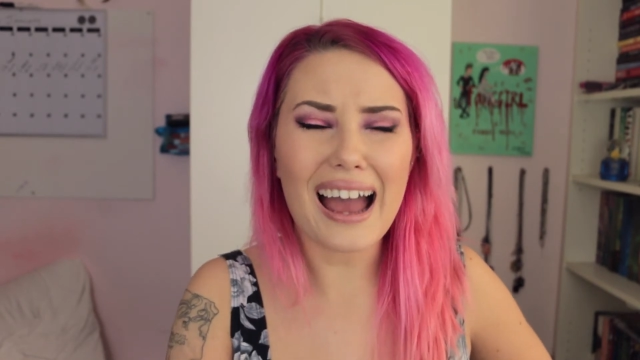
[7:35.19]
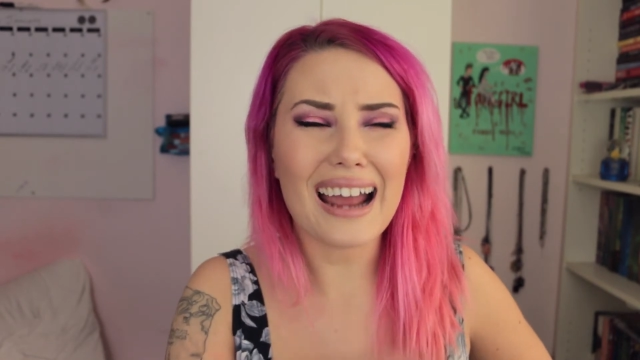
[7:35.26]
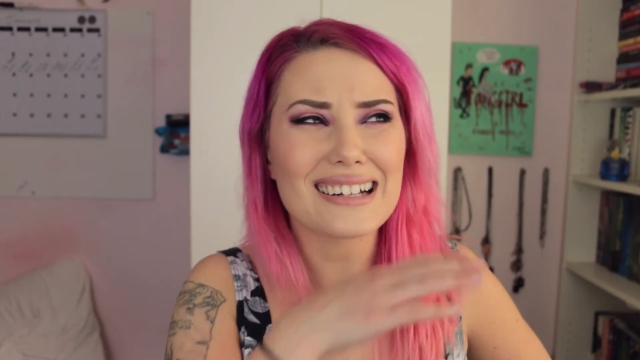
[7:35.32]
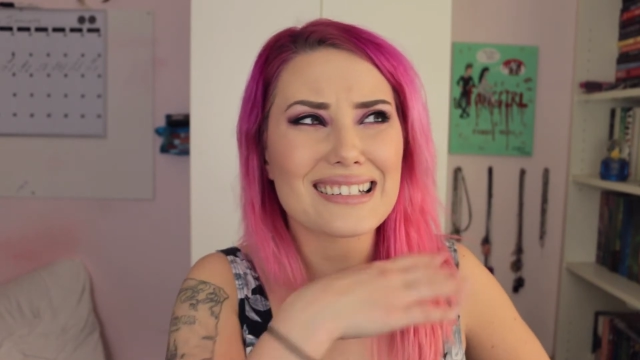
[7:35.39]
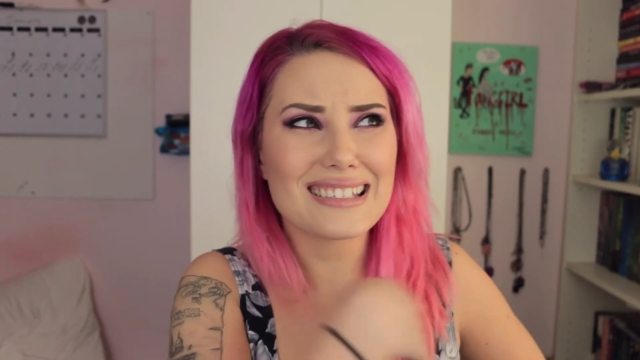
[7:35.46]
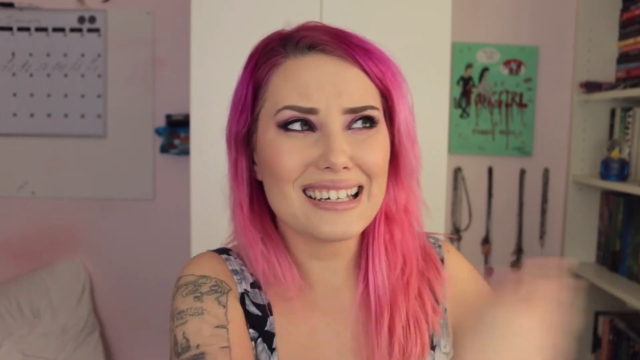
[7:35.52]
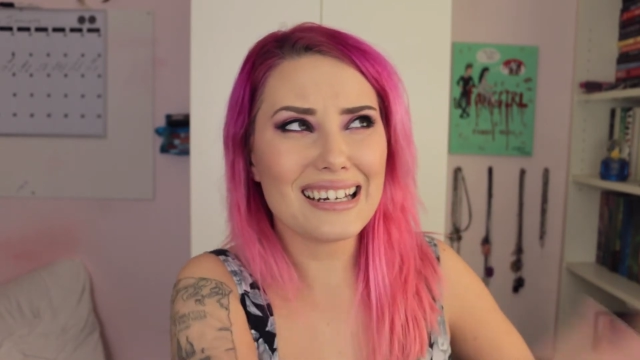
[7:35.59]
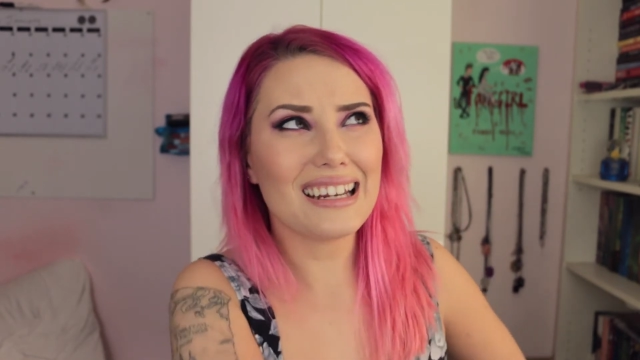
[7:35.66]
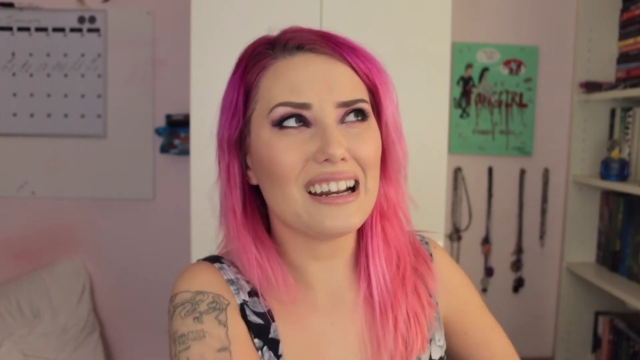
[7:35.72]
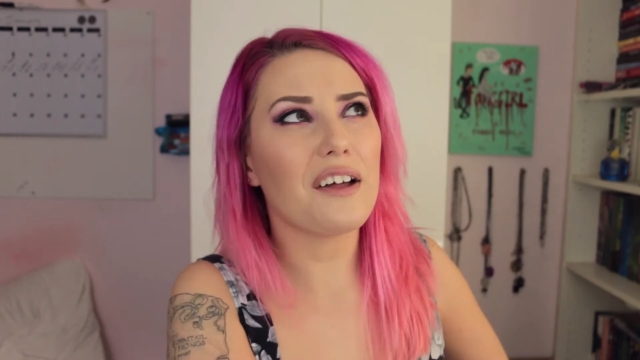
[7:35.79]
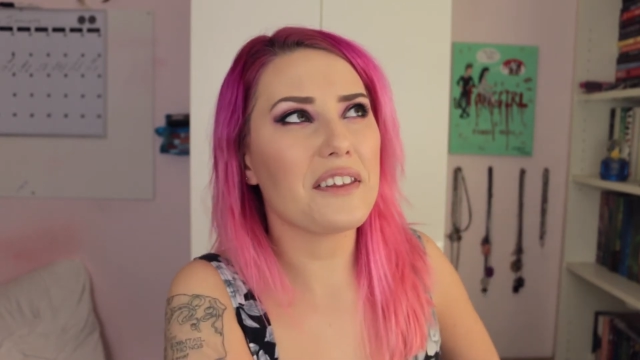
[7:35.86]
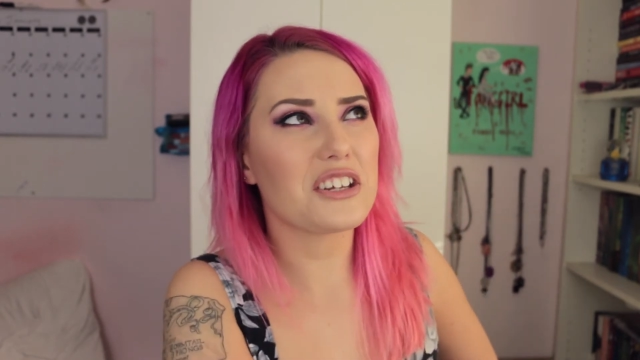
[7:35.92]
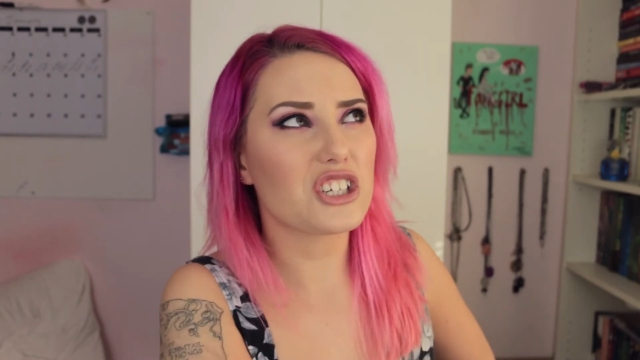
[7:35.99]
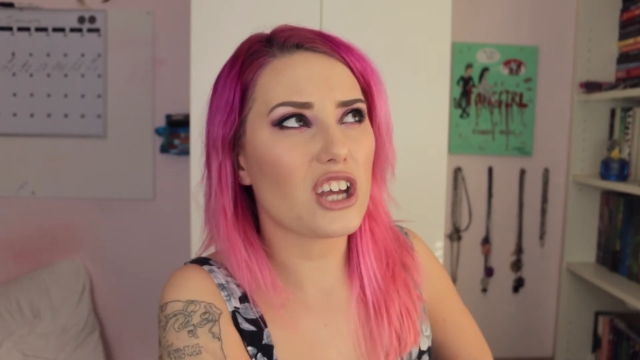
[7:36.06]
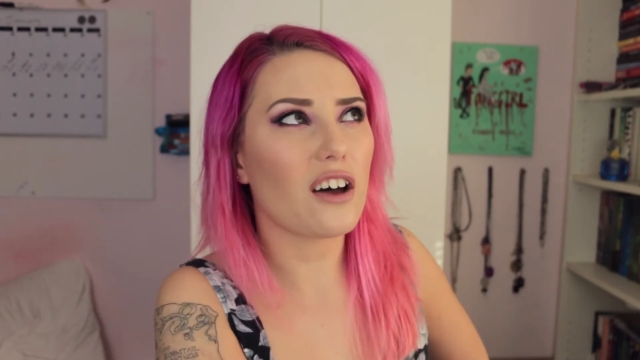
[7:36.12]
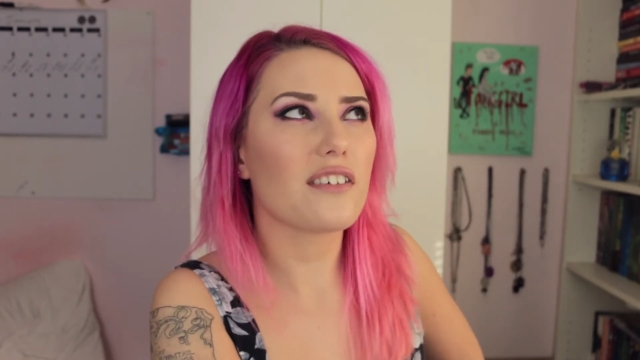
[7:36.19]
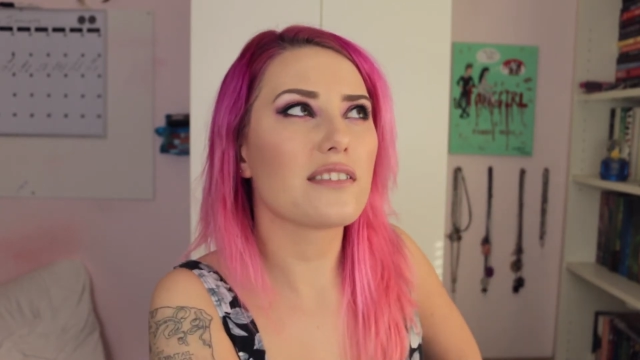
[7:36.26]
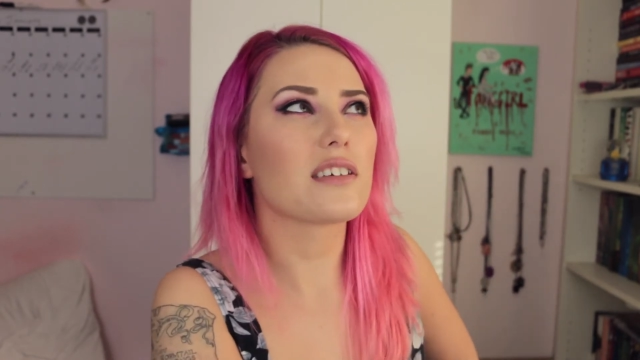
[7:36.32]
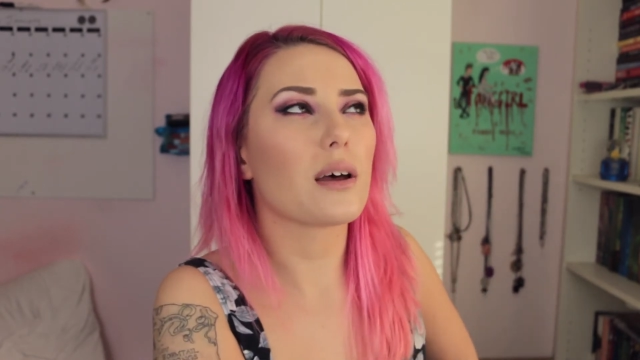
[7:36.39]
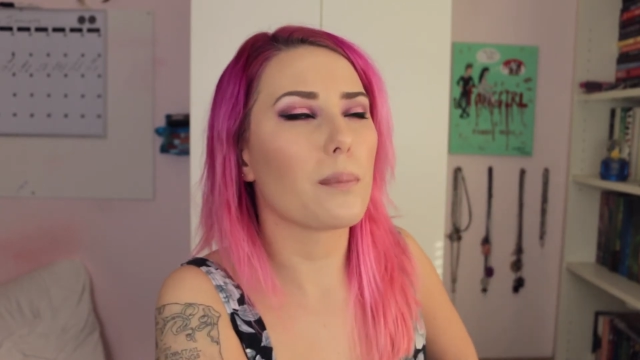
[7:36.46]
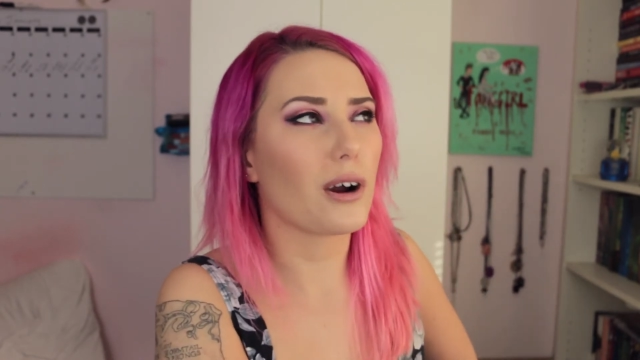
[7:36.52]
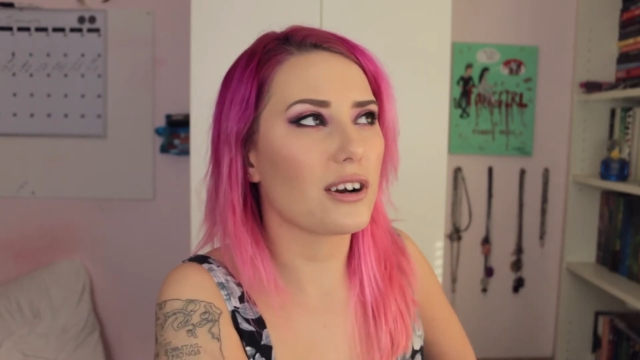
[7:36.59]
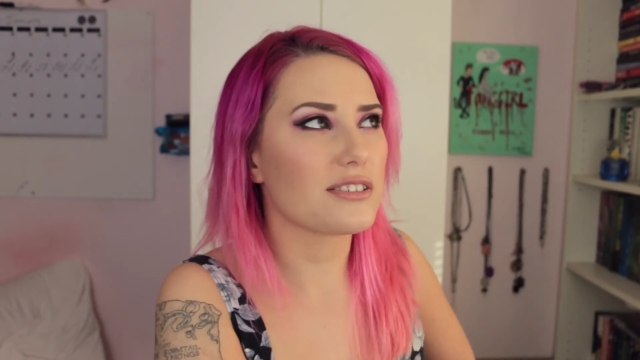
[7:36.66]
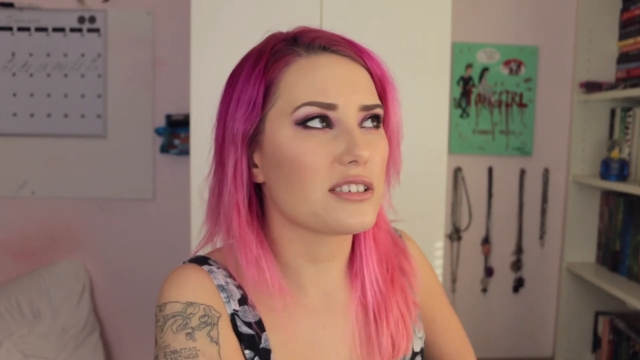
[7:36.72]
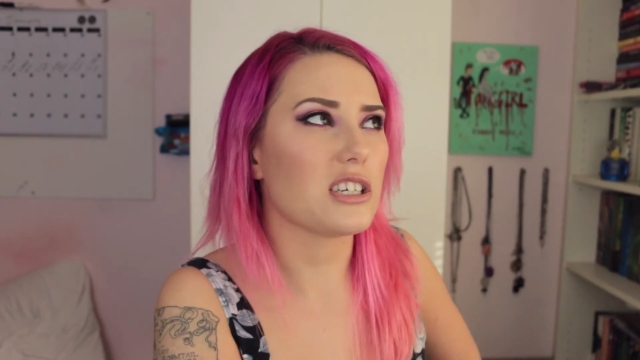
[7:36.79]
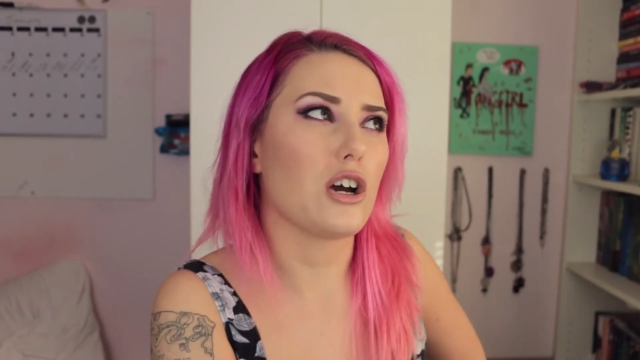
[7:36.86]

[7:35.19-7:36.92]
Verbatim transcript: I'd seen it on the shelves of Barnes